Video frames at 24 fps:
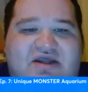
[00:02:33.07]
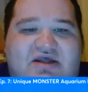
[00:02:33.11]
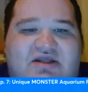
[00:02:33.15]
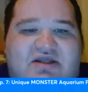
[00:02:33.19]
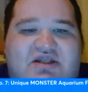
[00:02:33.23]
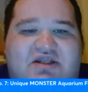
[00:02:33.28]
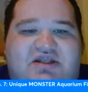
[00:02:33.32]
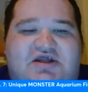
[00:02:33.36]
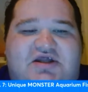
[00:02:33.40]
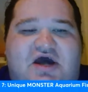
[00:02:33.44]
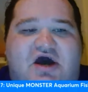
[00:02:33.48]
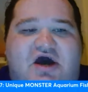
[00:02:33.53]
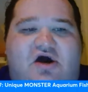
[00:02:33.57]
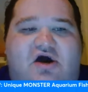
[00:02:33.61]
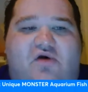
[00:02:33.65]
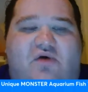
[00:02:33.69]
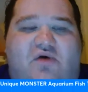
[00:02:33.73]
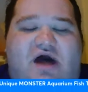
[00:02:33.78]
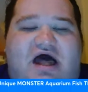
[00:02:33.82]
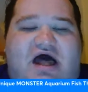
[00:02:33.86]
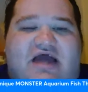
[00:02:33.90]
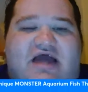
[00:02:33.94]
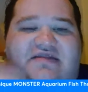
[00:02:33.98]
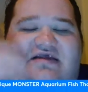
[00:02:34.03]

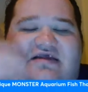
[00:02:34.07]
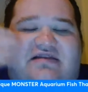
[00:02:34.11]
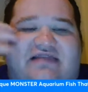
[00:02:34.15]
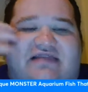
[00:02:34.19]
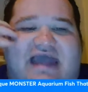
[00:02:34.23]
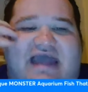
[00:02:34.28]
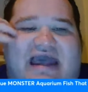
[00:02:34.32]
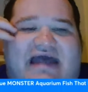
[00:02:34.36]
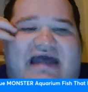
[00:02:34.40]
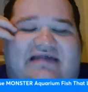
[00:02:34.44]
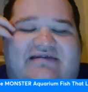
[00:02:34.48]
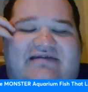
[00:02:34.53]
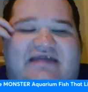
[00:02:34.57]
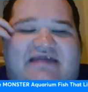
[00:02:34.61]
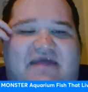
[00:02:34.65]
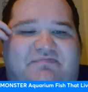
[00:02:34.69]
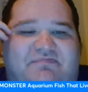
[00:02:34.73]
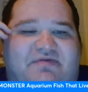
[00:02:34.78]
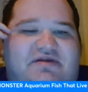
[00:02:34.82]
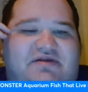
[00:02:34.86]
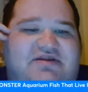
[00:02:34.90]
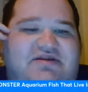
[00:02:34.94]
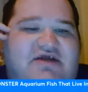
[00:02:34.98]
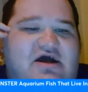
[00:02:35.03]
So, on the last
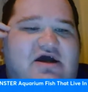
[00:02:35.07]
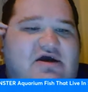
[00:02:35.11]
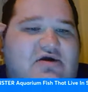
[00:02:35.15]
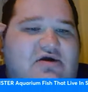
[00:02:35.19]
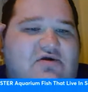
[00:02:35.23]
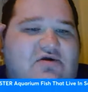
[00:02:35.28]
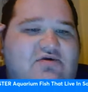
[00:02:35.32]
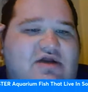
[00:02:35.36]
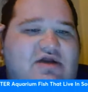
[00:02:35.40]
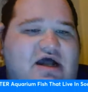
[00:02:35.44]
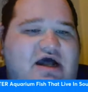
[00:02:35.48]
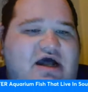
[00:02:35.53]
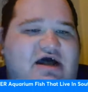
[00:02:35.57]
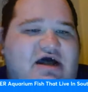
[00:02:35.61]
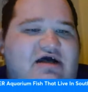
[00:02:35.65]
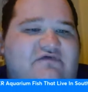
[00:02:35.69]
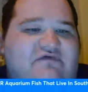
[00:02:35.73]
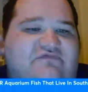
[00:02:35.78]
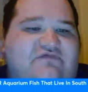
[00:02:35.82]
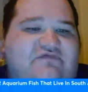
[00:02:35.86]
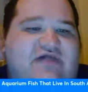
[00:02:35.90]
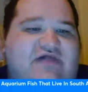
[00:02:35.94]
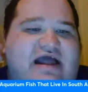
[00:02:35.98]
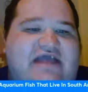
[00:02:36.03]
episode
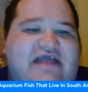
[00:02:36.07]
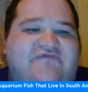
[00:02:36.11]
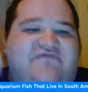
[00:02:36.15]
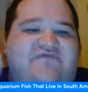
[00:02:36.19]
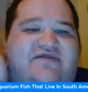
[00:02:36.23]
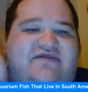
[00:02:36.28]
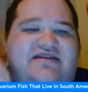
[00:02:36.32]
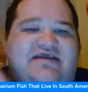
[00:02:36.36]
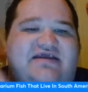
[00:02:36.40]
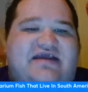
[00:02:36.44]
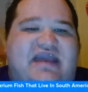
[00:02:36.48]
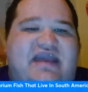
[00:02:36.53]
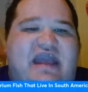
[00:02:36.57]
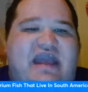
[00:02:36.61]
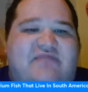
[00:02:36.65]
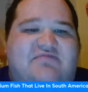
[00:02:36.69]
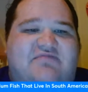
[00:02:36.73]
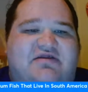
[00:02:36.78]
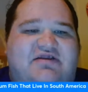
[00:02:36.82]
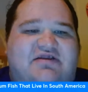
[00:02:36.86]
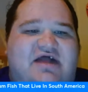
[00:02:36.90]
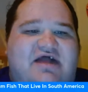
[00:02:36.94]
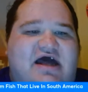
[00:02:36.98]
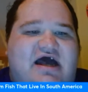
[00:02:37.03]
of Life in the
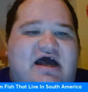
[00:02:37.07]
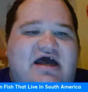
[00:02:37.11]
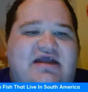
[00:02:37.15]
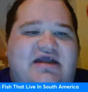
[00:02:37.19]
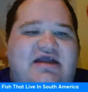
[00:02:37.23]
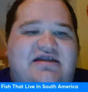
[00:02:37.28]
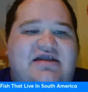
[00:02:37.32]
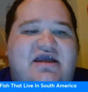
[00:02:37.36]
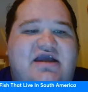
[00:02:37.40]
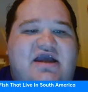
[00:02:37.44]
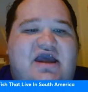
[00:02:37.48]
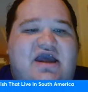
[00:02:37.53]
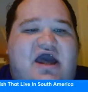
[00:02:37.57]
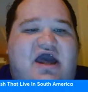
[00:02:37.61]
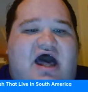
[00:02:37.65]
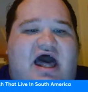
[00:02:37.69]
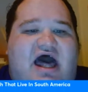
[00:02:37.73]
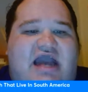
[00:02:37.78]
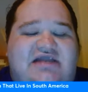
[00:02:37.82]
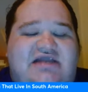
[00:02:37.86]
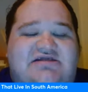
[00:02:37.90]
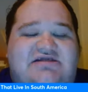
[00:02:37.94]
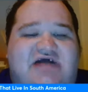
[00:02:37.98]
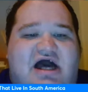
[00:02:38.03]
Amazon,
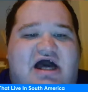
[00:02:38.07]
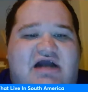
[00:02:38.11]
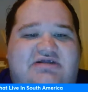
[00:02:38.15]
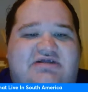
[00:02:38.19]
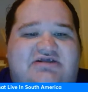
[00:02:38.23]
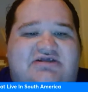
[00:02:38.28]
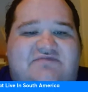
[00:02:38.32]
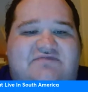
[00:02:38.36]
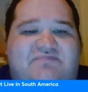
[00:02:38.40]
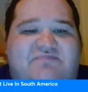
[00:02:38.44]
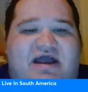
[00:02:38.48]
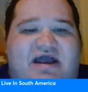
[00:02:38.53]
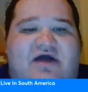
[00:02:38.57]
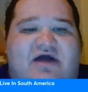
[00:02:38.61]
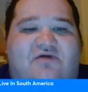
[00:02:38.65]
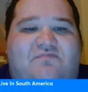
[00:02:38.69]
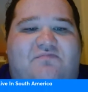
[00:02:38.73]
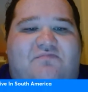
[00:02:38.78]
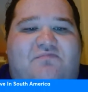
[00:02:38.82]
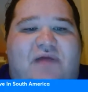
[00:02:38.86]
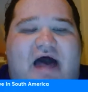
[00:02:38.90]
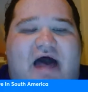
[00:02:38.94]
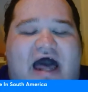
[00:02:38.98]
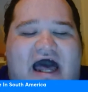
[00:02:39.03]
I talked
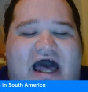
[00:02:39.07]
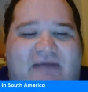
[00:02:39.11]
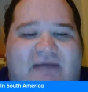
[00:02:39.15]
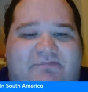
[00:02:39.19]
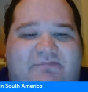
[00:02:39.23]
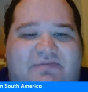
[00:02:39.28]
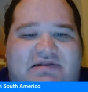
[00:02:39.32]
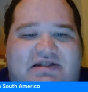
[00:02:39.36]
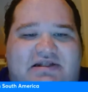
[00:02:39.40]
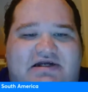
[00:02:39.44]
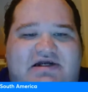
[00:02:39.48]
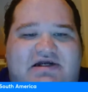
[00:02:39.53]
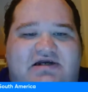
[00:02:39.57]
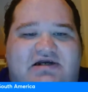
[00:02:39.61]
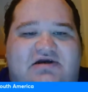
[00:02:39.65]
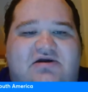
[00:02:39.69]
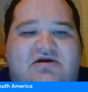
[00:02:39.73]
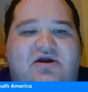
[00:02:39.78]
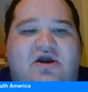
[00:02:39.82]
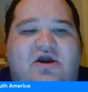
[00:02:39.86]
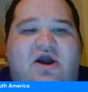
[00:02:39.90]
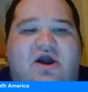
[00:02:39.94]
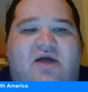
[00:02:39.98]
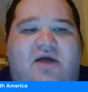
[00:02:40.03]
about
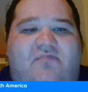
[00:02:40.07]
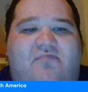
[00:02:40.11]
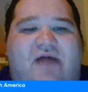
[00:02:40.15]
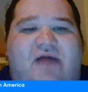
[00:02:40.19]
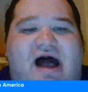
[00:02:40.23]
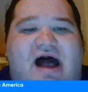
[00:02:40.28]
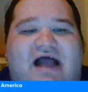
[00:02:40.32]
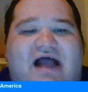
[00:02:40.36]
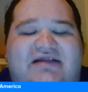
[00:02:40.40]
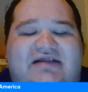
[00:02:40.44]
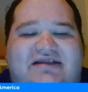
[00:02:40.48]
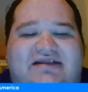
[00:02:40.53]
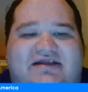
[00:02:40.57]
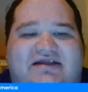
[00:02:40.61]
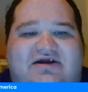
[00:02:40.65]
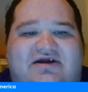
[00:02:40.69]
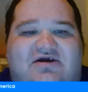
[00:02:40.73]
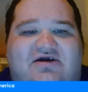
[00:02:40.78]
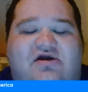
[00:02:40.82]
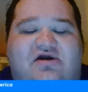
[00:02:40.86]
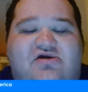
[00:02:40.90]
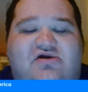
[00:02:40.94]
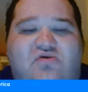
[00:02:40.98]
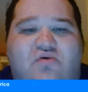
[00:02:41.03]
popular
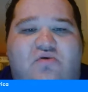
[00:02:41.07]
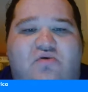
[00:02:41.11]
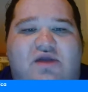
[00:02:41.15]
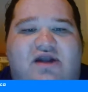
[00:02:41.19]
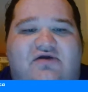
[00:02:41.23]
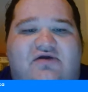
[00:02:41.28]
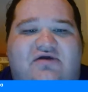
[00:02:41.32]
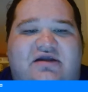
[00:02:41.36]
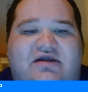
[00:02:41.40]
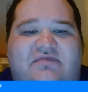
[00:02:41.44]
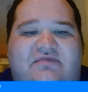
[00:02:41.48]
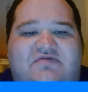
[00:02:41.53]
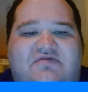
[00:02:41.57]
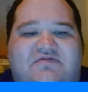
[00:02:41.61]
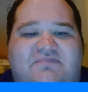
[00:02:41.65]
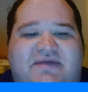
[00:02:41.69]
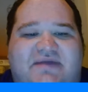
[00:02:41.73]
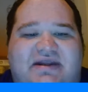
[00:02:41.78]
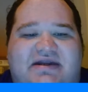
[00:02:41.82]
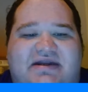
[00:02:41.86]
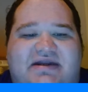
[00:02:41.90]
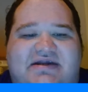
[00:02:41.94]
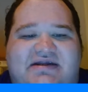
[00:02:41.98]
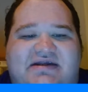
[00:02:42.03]
monster aquarium
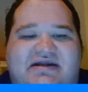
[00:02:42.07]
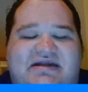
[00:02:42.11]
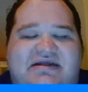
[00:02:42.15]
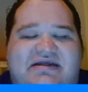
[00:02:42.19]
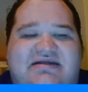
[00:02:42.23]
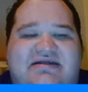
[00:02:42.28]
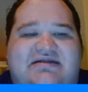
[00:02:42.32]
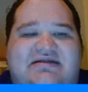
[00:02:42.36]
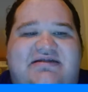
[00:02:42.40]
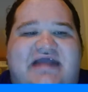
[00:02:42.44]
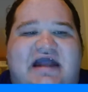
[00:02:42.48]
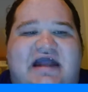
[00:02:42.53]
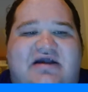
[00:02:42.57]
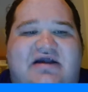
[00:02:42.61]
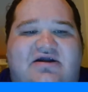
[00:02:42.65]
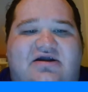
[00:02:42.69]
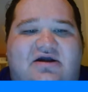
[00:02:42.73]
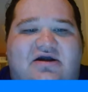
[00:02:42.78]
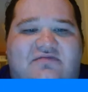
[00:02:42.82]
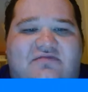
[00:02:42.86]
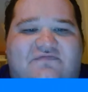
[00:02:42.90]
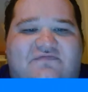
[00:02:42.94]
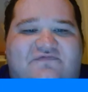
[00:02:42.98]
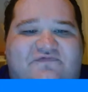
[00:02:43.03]
species that
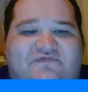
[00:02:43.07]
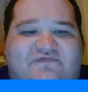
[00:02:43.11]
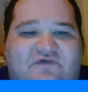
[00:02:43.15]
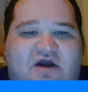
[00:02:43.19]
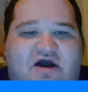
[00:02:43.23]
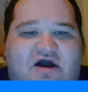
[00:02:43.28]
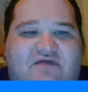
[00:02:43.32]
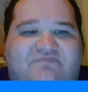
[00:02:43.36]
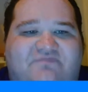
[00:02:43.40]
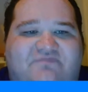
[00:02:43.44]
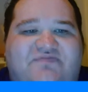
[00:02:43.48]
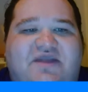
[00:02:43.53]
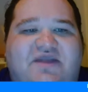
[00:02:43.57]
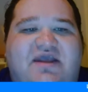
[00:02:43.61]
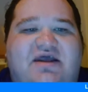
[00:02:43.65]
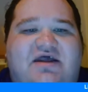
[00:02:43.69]
come from